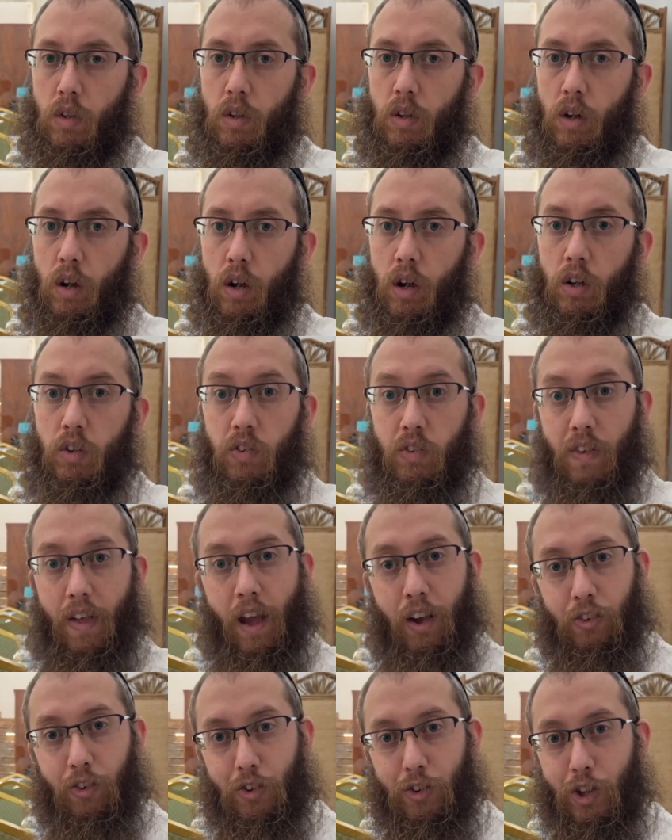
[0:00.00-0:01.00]

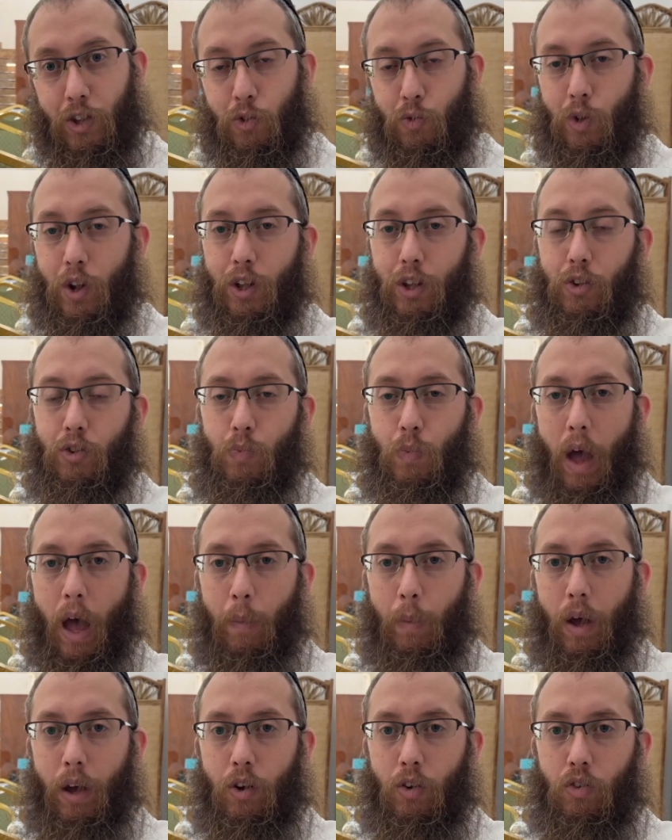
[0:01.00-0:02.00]
Snacks that the Israeli
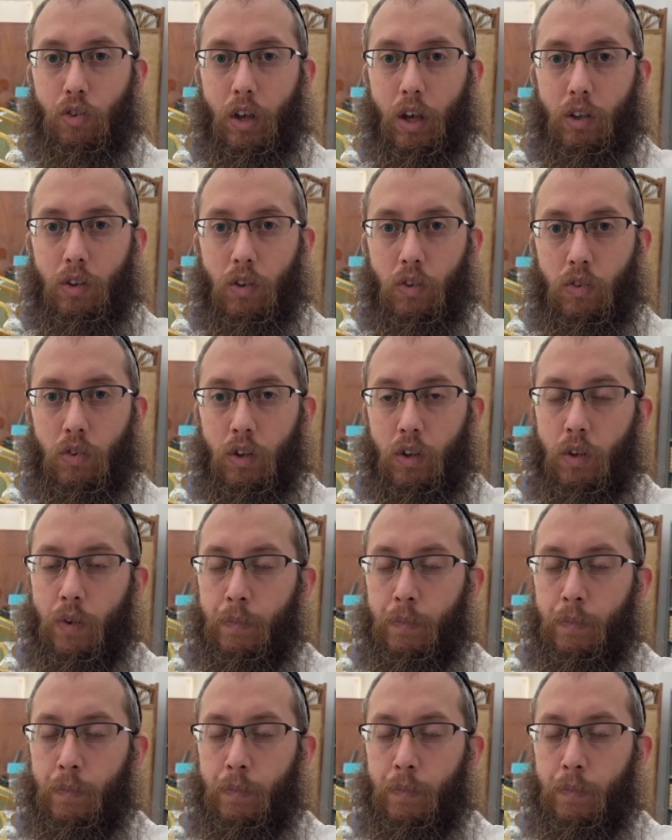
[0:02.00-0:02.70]
backpackers like to see.